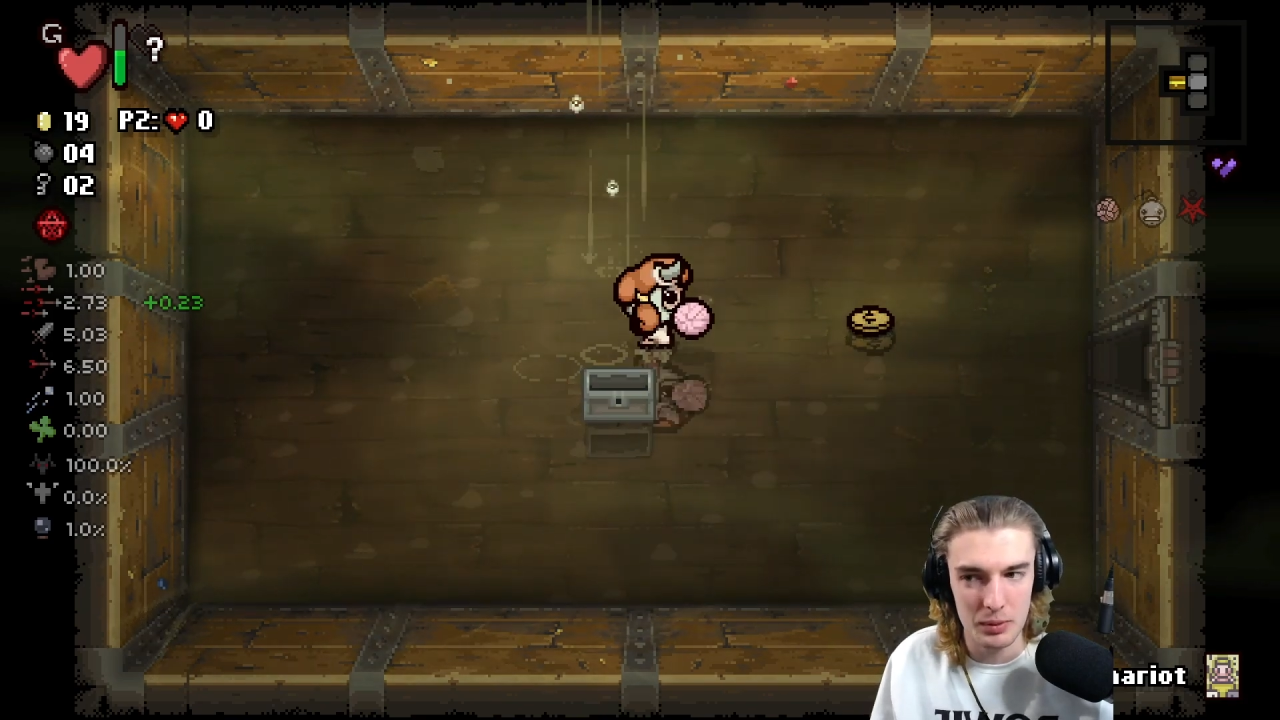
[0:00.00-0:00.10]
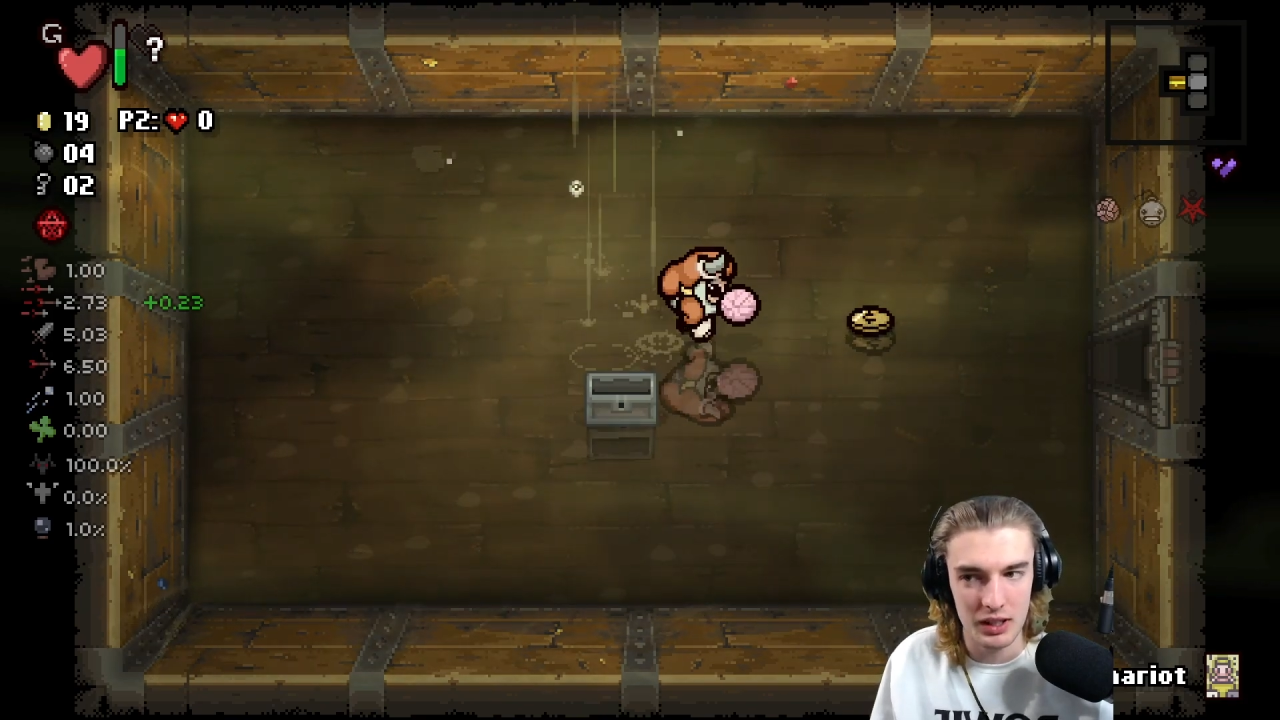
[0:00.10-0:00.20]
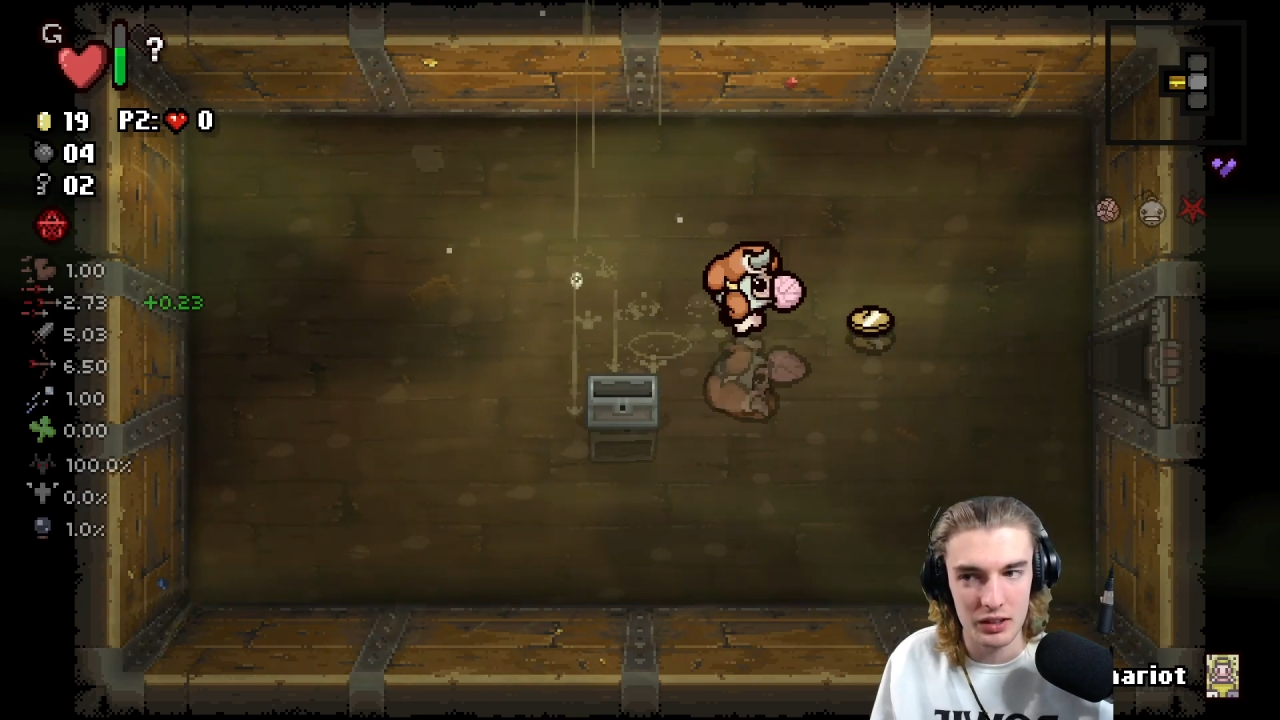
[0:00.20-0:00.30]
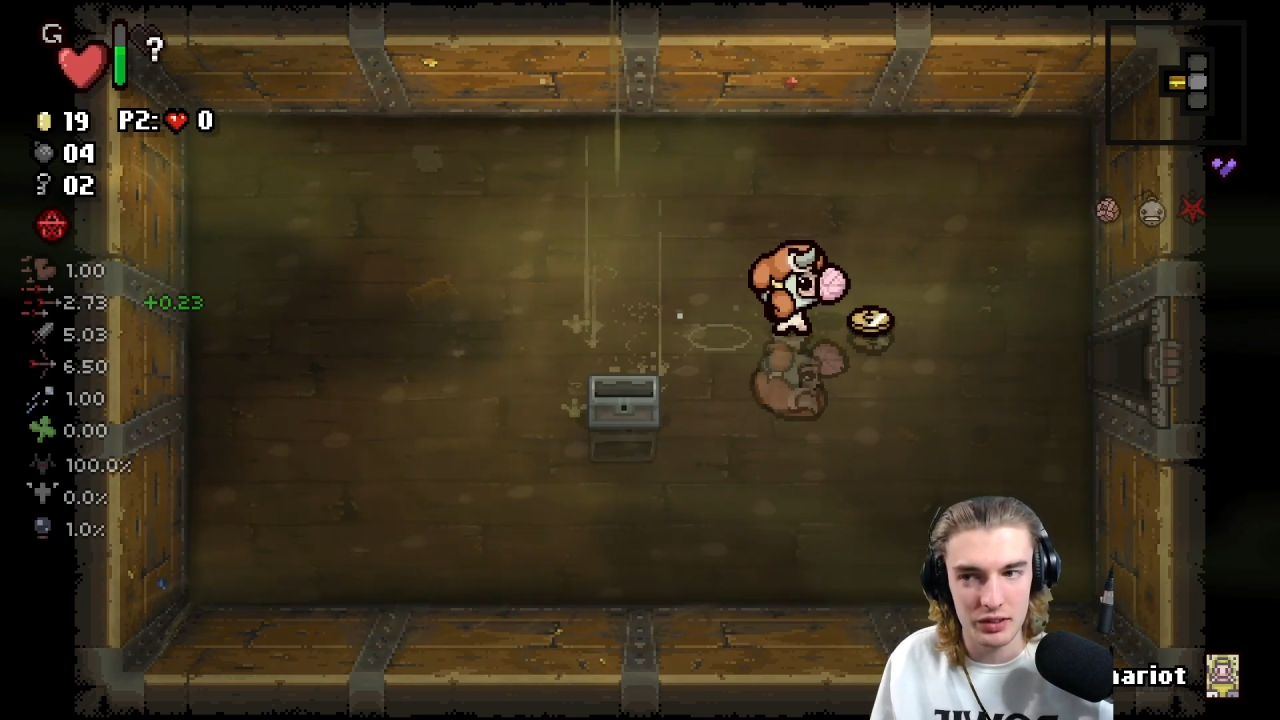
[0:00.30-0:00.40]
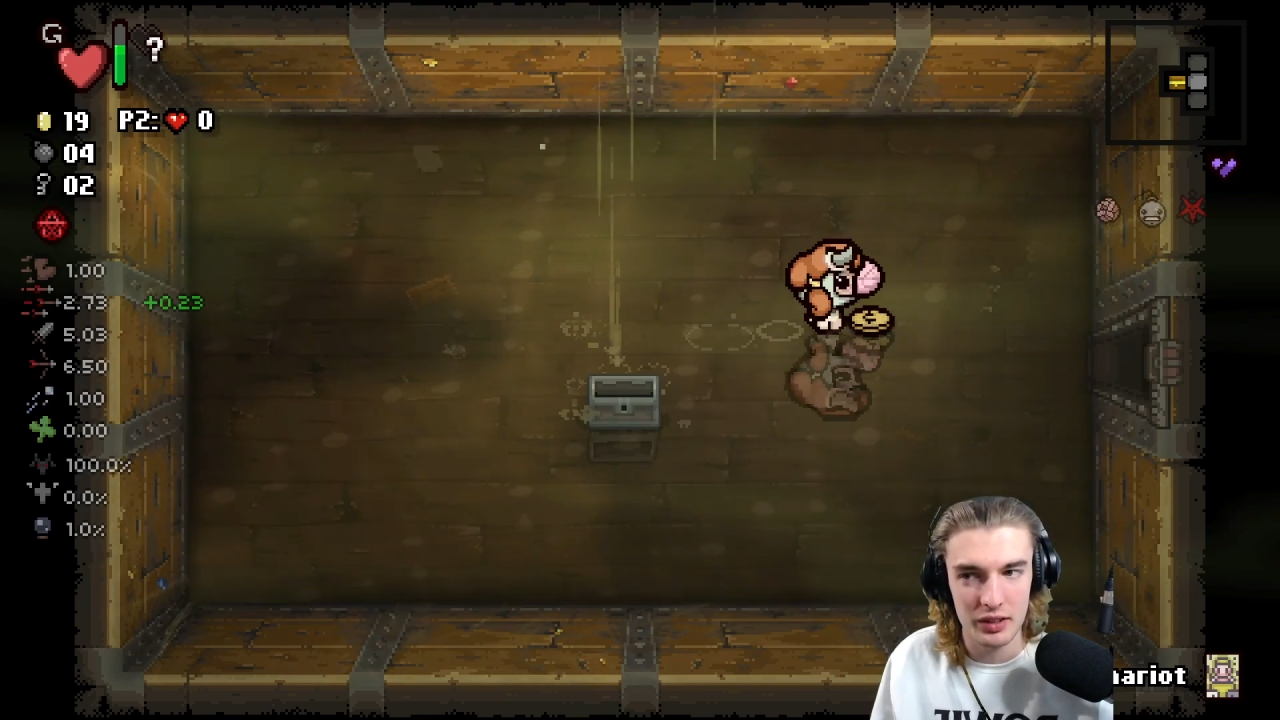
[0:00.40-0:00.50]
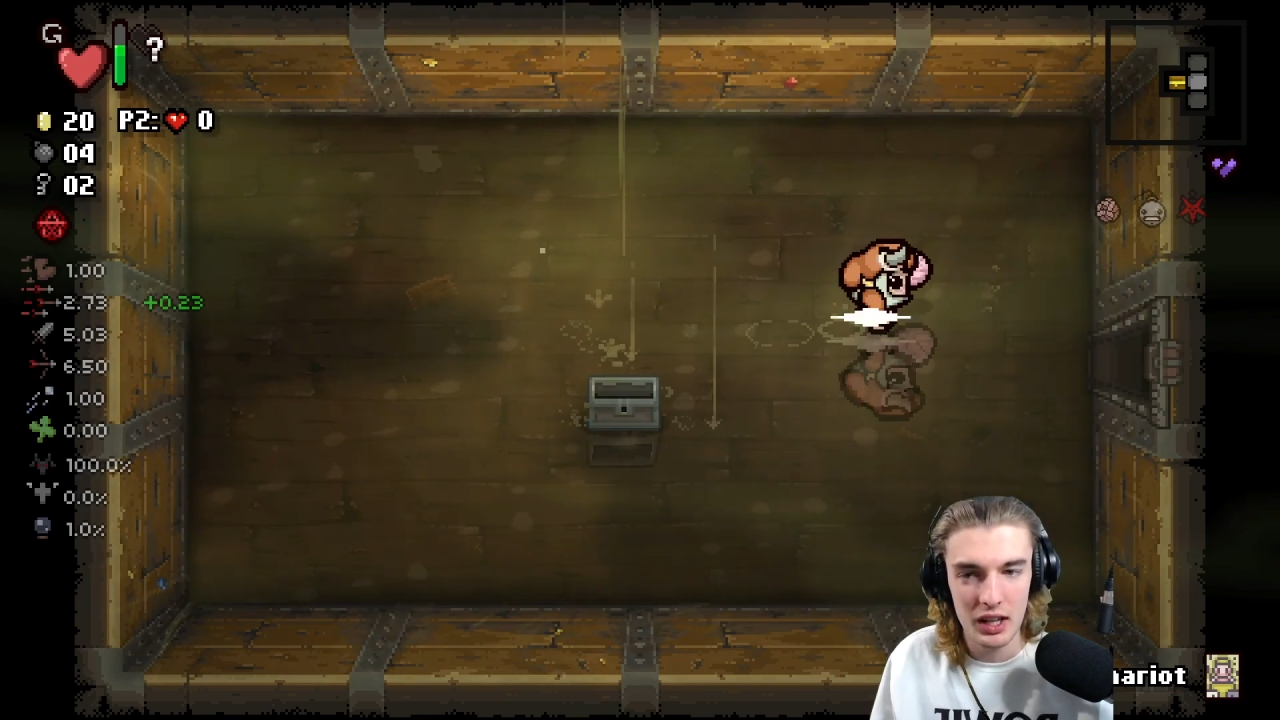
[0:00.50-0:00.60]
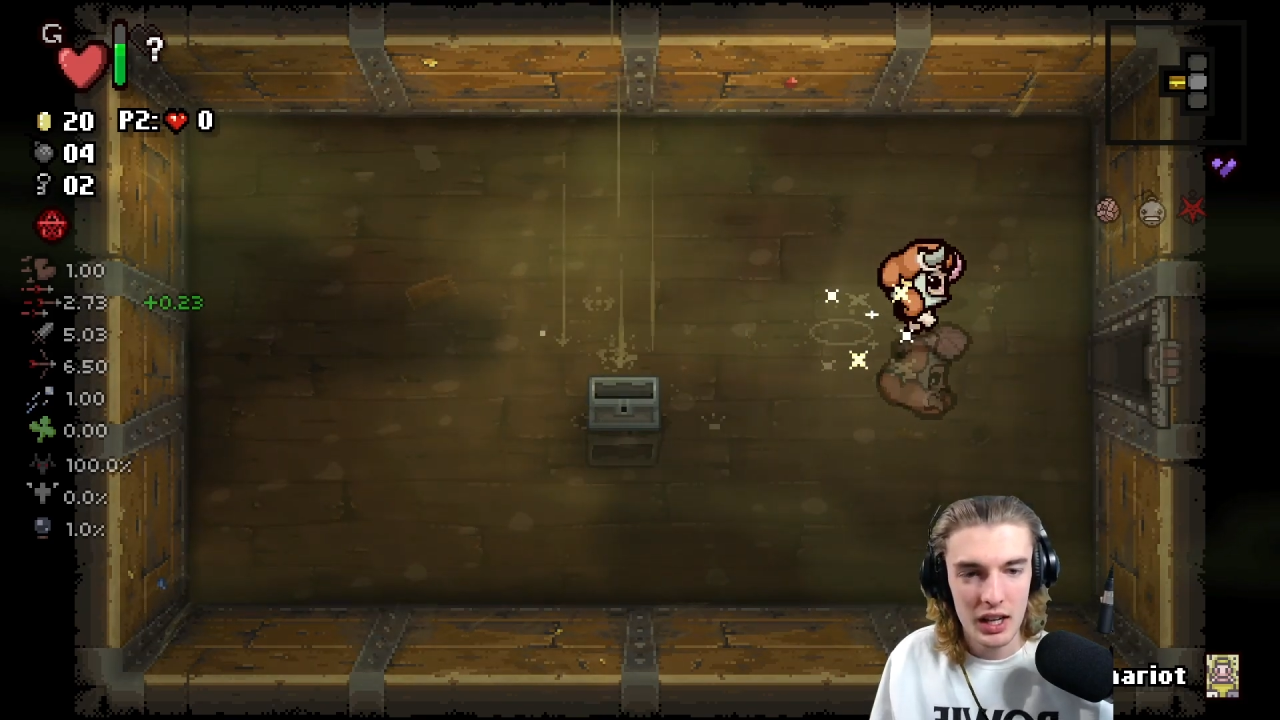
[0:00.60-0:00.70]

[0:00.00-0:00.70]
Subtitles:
because